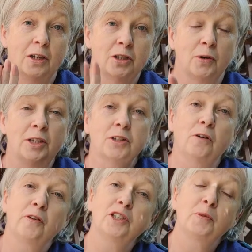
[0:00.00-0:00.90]
So let's go
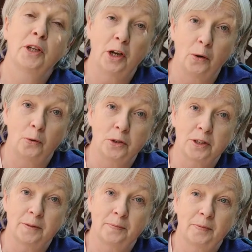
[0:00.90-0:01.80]
first with the
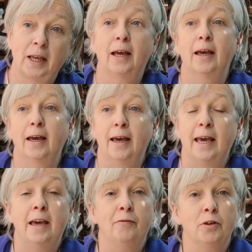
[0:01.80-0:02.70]
no's.
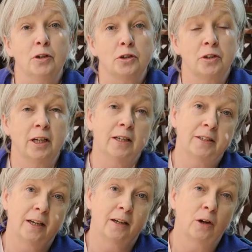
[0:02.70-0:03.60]
If your tree is
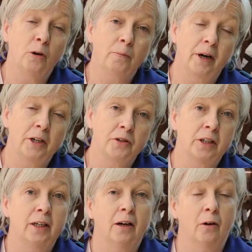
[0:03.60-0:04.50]
a cone-bearing
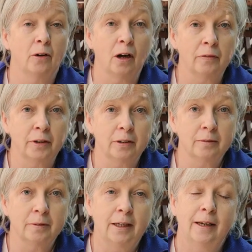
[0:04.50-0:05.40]
tree or a conifer,
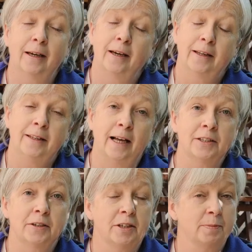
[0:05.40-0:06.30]
the
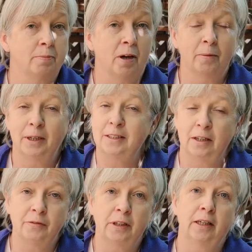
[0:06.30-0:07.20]
answer is probably
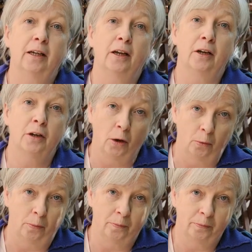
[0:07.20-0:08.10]
definitely no.
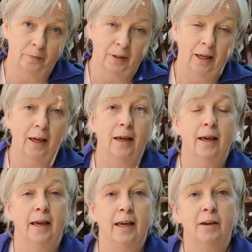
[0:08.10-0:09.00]

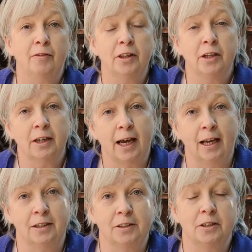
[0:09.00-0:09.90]
If, on the other
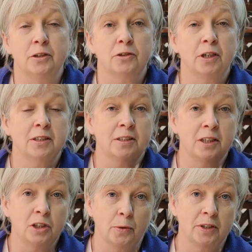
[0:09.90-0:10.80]
hand, your tree is
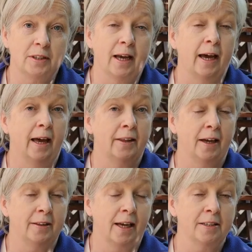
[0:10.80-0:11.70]
deciduous, and
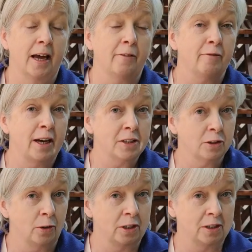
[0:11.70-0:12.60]
at that a
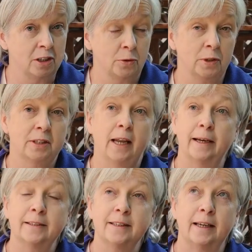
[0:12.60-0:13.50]
fast-growing deciduous
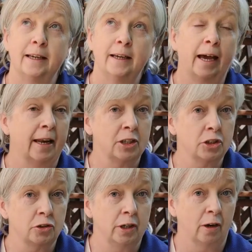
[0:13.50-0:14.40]
like, say, an ash
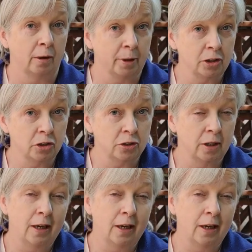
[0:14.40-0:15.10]
tree or a birch,